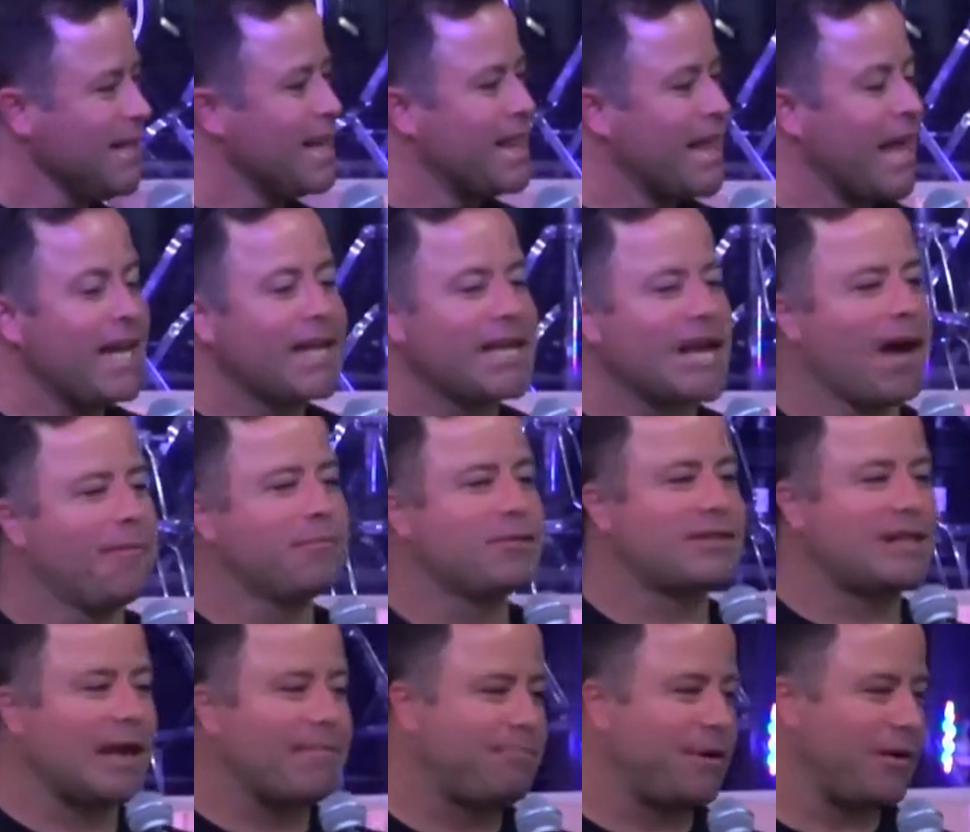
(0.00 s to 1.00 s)
Then comes
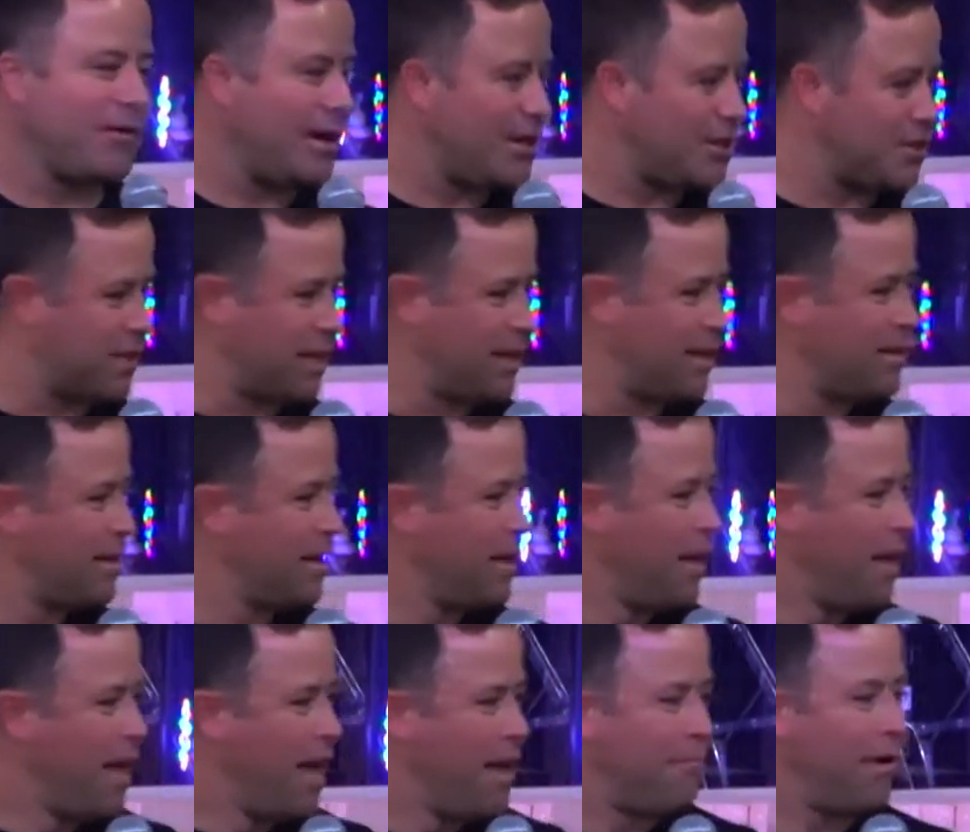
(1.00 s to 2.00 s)
separation.
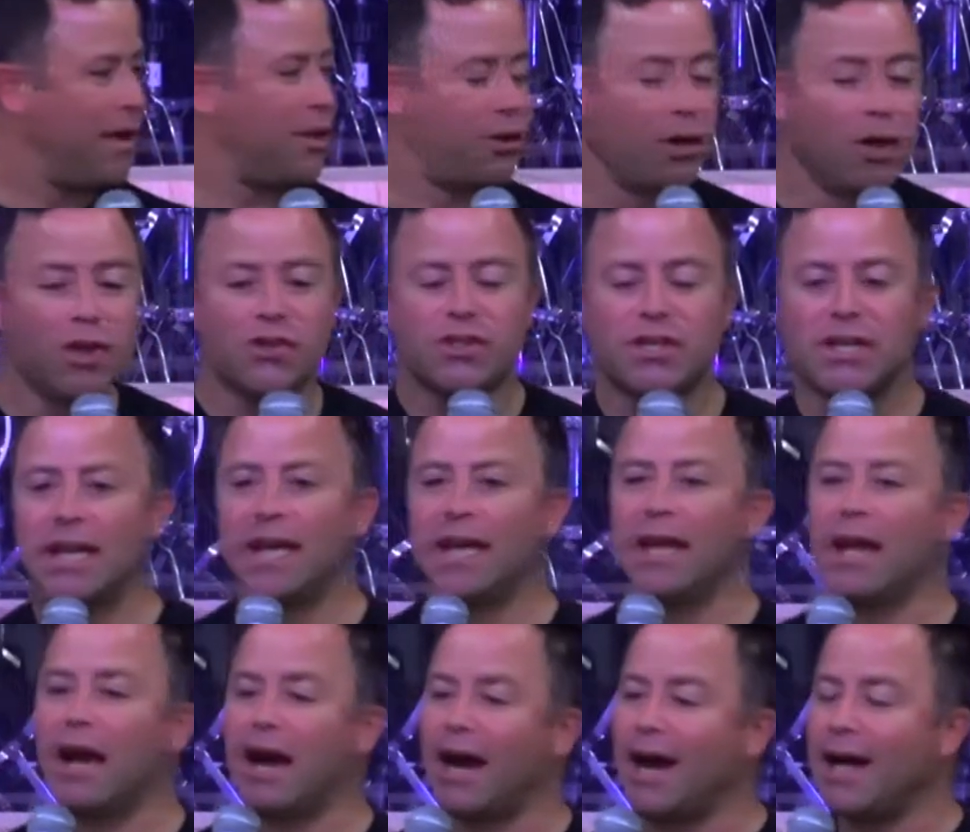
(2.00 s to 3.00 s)
But
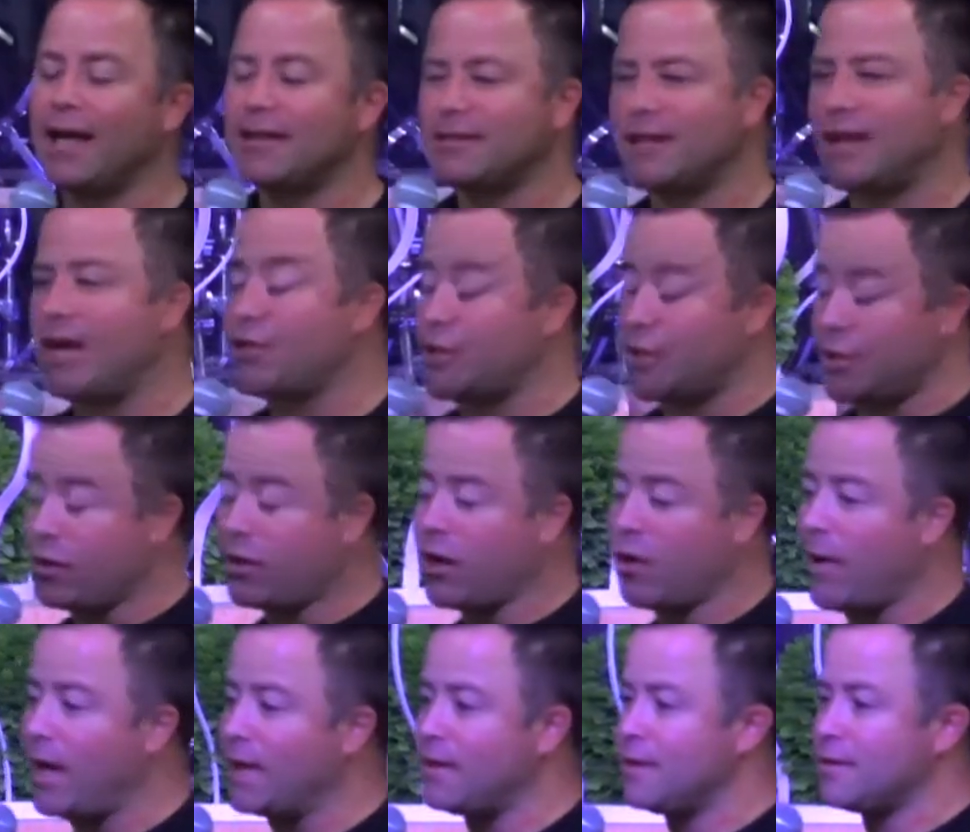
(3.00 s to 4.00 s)
usually, isolation, you can
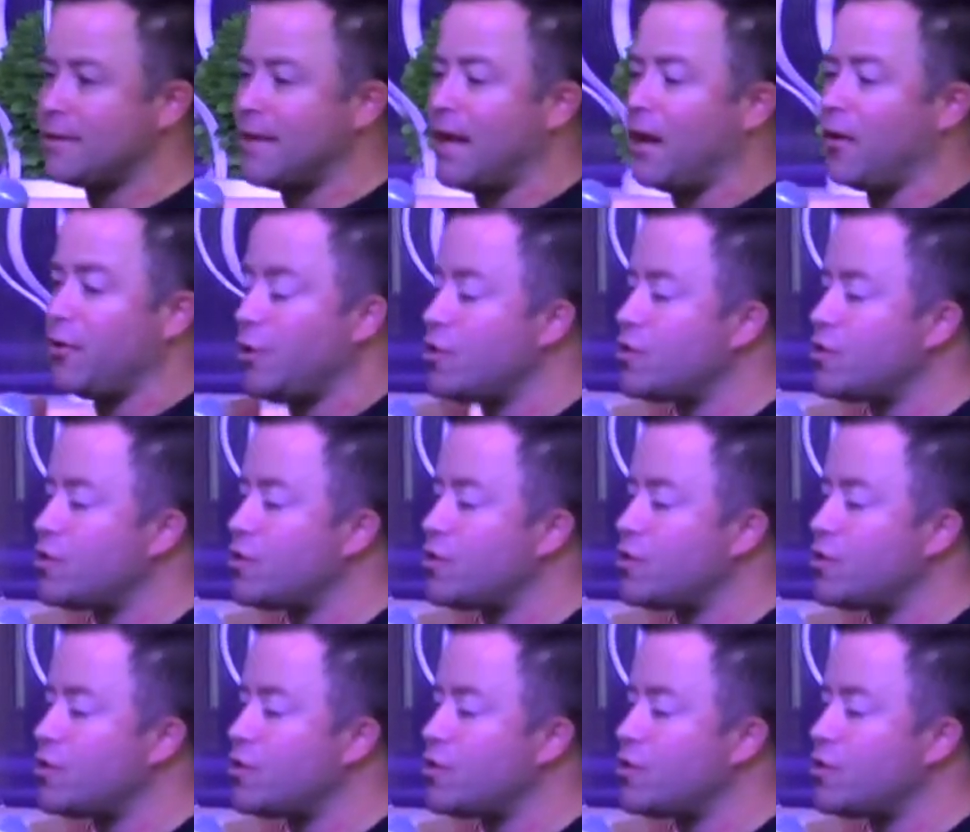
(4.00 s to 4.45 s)
write this down.